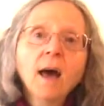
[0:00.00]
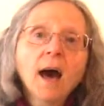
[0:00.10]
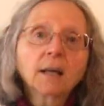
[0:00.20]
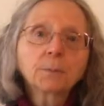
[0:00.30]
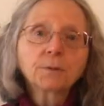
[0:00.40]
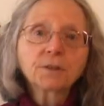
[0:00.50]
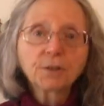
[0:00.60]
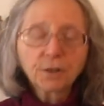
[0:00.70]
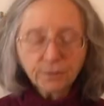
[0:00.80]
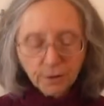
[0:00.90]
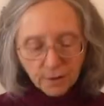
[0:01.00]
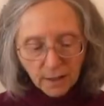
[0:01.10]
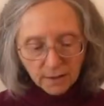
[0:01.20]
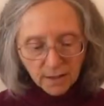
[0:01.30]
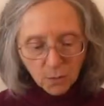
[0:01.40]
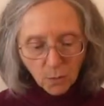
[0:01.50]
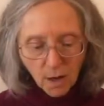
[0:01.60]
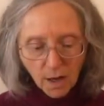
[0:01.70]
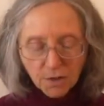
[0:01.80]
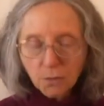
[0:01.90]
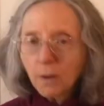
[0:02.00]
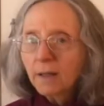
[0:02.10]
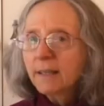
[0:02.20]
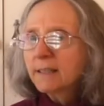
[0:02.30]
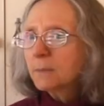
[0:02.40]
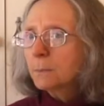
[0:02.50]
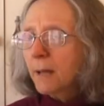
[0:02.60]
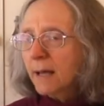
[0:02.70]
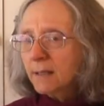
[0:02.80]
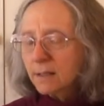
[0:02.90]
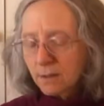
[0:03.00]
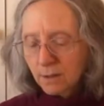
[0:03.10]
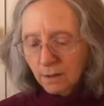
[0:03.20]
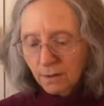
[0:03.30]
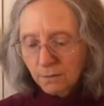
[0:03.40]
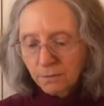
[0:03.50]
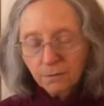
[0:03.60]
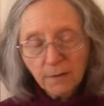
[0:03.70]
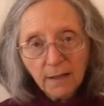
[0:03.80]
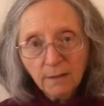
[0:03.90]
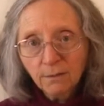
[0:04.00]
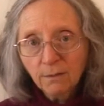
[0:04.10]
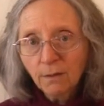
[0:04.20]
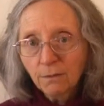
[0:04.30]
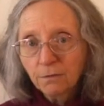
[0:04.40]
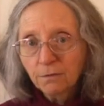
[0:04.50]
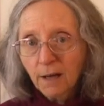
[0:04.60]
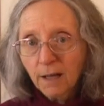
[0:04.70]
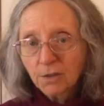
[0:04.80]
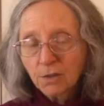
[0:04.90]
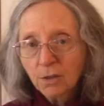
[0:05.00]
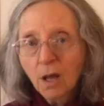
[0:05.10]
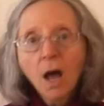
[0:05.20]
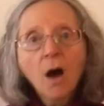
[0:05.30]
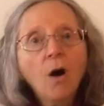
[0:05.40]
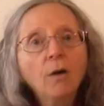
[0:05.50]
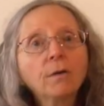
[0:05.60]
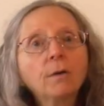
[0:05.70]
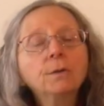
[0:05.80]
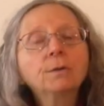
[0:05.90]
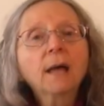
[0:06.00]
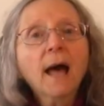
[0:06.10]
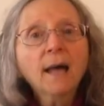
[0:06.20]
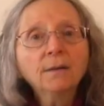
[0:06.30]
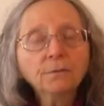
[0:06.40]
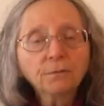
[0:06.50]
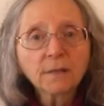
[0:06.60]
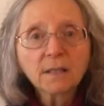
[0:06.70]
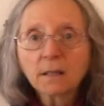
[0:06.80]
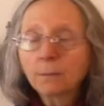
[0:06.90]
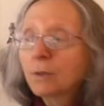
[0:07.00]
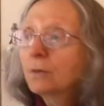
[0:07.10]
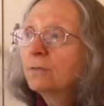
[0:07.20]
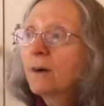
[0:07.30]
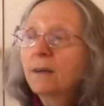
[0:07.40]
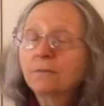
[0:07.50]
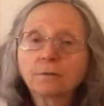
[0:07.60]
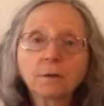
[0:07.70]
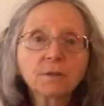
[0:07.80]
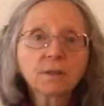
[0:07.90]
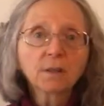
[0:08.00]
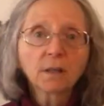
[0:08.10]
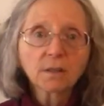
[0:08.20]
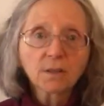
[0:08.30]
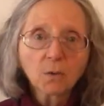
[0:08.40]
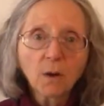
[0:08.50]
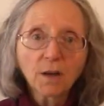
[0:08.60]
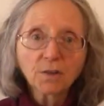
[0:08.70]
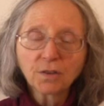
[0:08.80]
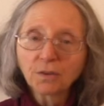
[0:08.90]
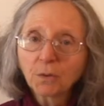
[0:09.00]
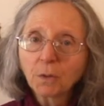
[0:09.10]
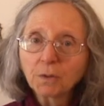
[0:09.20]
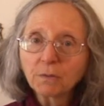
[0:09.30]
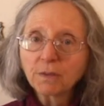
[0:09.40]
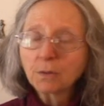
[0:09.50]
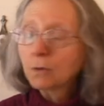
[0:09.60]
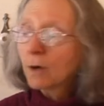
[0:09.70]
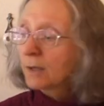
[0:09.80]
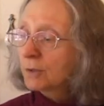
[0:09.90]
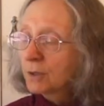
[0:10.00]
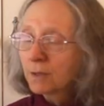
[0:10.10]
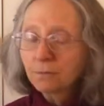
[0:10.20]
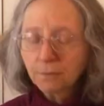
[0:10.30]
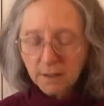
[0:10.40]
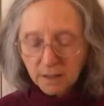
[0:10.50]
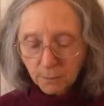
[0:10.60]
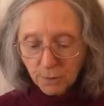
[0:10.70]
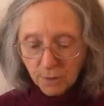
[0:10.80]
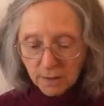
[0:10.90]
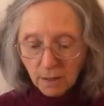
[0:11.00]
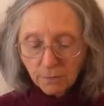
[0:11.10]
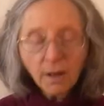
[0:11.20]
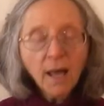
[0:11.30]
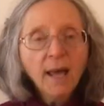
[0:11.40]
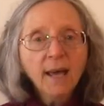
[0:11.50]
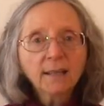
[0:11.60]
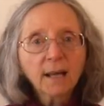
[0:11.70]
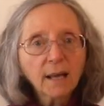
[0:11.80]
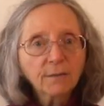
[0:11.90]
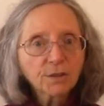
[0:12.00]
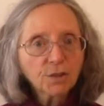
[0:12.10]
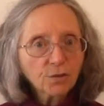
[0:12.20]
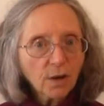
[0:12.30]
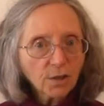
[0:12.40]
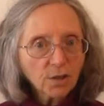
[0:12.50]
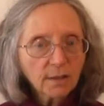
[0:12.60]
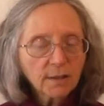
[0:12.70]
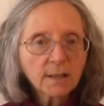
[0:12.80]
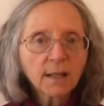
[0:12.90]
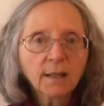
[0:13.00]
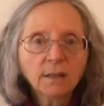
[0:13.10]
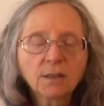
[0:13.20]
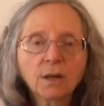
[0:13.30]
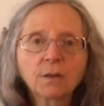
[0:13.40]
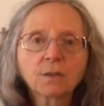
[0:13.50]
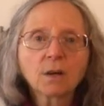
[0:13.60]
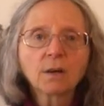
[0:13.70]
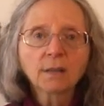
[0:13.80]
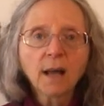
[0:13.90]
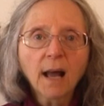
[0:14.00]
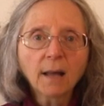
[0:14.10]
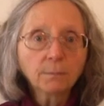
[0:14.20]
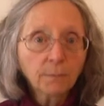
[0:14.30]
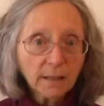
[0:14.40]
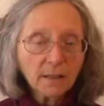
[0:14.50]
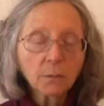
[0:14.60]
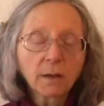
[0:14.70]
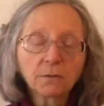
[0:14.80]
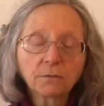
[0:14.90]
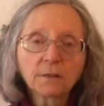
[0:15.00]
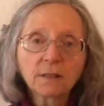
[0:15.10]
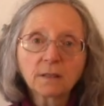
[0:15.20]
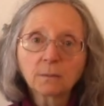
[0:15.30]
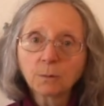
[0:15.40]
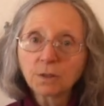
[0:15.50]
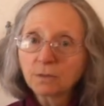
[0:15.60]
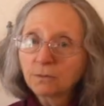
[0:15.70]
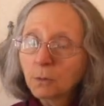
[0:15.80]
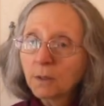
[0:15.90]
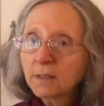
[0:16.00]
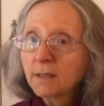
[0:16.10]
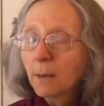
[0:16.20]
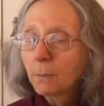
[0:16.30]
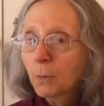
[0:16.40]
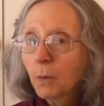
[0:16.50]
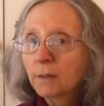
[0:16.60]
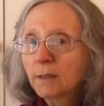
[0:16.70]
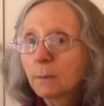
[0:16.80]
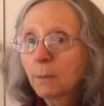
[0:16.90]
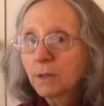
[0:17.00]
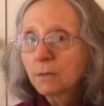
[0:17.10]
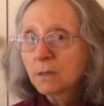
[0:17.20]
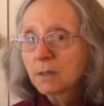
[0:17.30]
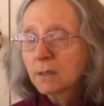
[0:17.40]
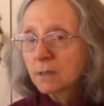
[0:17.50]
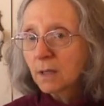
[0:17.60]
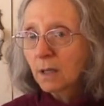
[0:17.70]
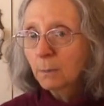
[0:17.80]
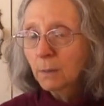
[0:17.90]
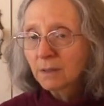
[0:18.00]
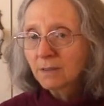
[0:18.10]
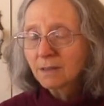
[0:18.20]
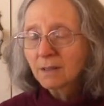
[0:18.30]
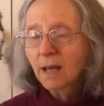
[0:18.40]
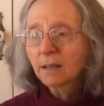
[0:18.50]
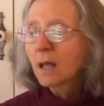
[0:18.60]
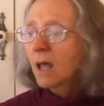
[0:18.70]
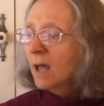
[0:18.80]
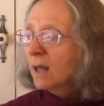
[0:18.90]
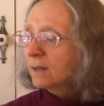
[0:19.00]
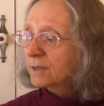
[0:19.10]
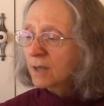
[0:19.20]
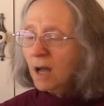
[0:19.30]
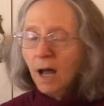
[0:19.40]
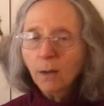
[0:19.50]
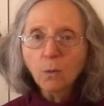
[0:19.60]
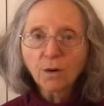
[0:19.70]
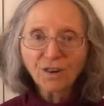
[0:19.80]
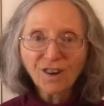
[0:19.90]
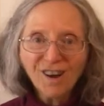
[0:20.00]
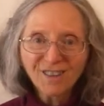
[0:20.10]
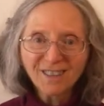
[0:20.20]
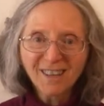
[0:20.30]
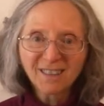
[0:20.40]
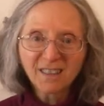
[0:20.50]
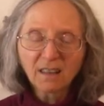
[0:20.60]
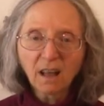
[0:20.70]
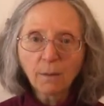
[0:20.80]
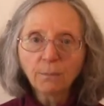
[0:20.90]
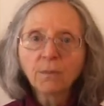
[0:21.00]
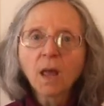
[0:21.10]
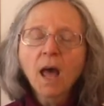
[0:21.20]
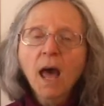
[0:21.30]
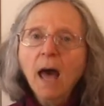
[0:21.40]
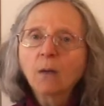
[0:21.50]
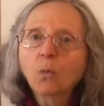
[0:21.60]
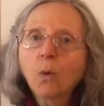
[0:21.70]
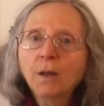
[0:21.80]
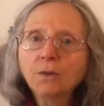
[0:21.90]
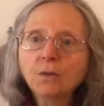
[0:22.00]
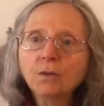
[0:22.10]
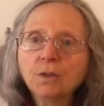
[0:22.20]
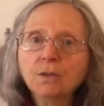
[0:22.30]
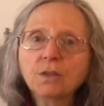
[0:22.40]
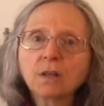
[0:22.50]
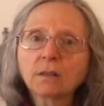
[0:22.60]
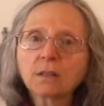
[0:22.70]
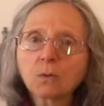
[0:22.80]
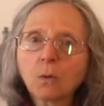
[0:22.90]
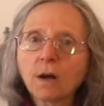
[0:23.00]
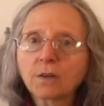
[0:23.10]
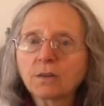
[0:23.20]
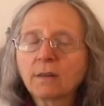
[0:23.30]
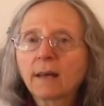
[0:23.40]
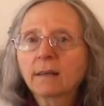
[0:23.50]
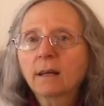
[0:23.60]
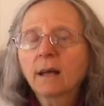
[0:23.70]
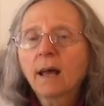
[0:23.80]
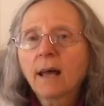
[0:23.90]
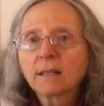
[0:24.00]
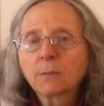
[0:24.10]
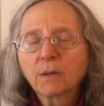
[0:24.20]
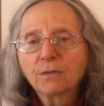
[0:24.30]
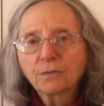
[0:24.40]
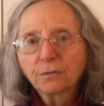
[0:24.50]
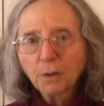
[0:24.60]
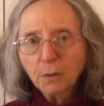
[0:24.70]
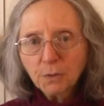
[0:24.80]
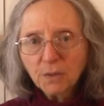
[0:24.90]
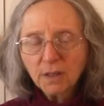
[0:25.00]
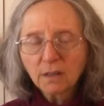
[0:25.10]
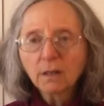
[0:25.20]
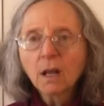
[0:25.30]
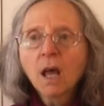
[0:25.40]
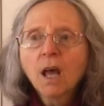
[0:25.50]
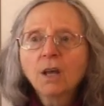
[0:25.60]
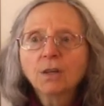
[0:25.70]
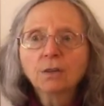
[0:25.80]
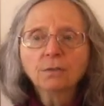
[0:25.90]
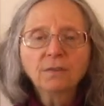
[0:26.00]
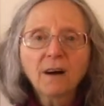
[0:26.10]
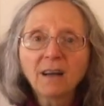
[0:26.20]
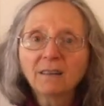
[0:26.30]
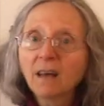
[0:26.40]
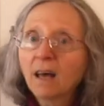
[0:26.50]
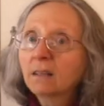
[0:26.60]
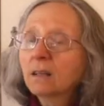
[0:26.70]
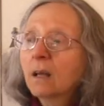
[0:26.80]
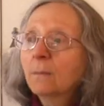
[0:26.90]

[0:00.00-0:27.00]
How to preserve your yellow squash? Well, it's best eaten fresh, although you can freeze them. You'll find frozen yellow squash in the grocery store, and you can freeze them yourself. And I have instructions in the notes on the best way to freeze them, which avoids that boiling but uses steam instead. There's a high water content in them, and when you use yellow squash that has been frozen, you'll find that